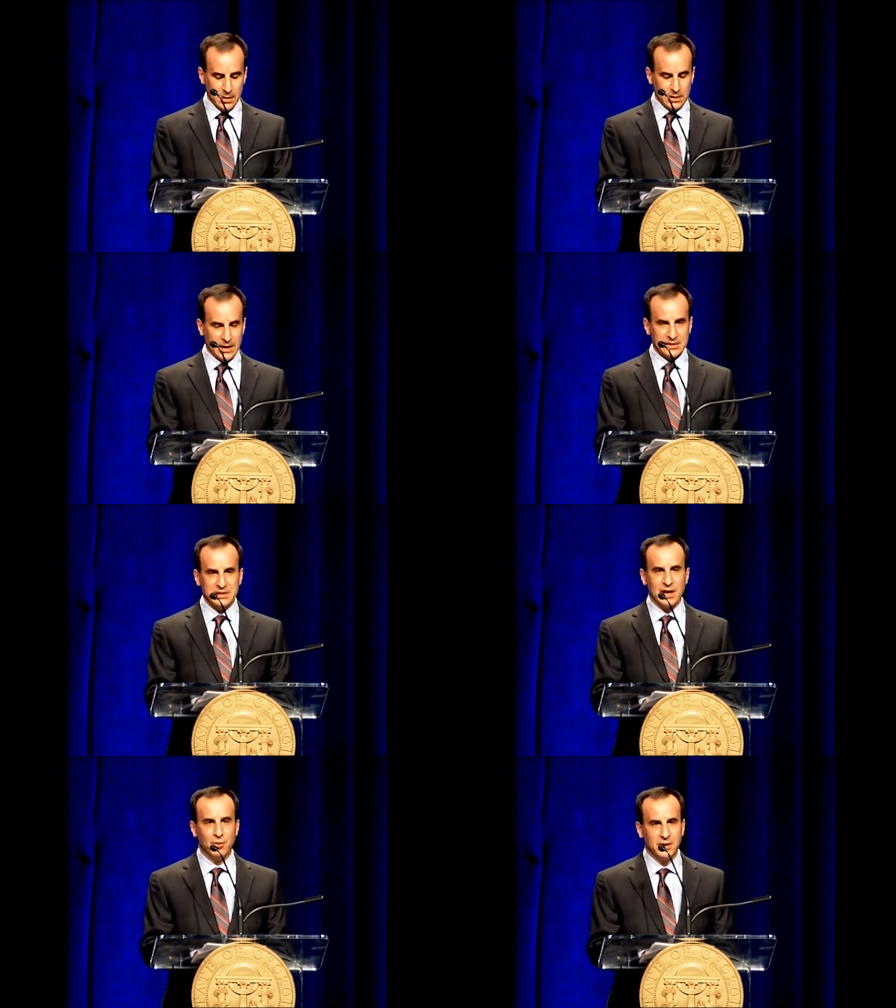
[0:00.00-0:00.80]

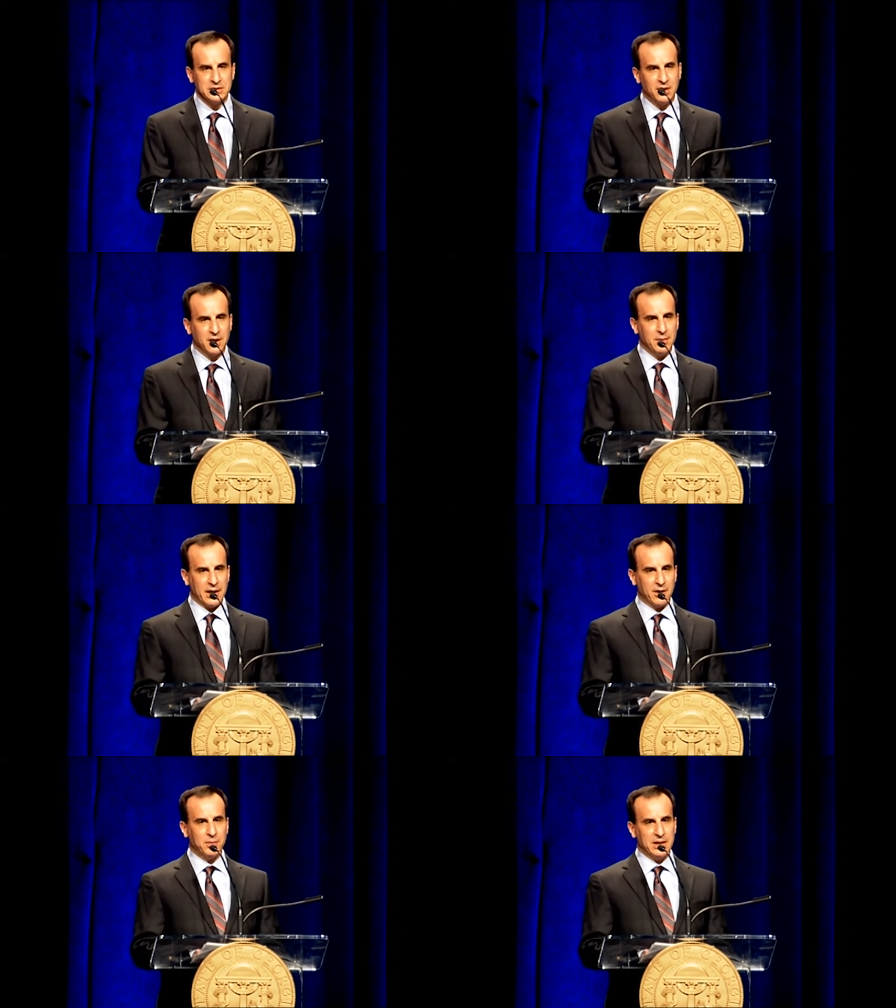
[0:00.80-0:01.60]
Lastly, I want to talk about
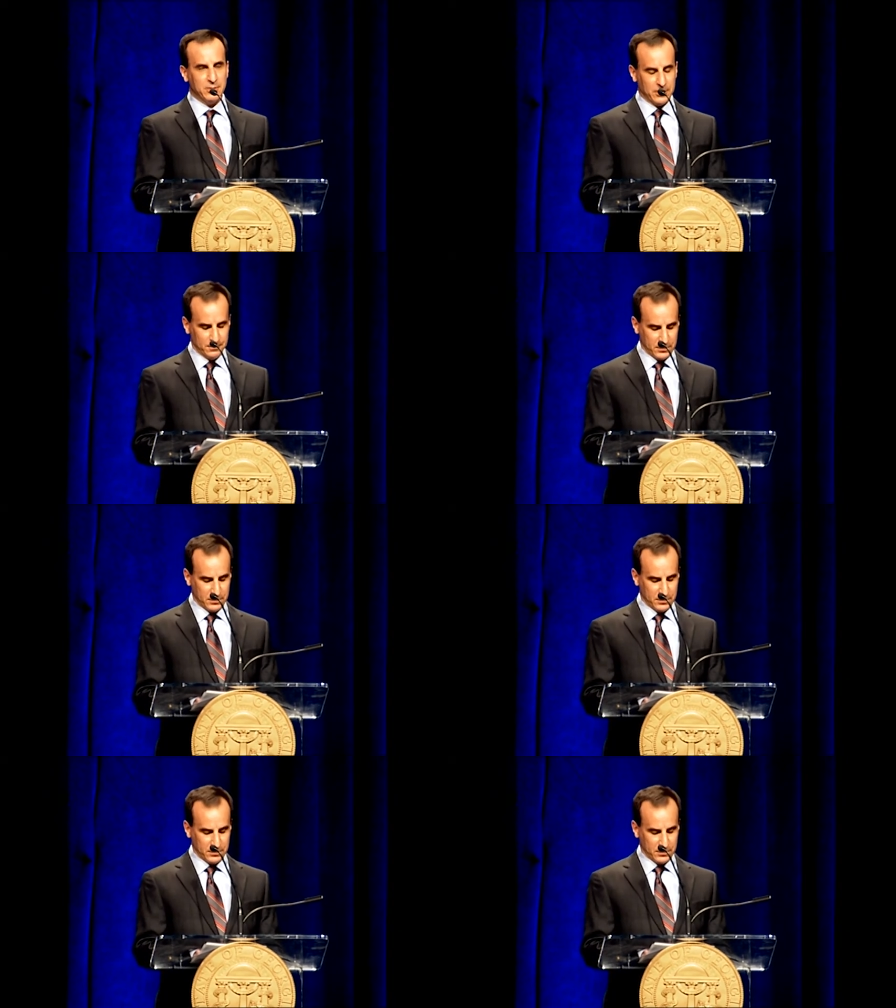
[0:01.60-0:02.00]
our people.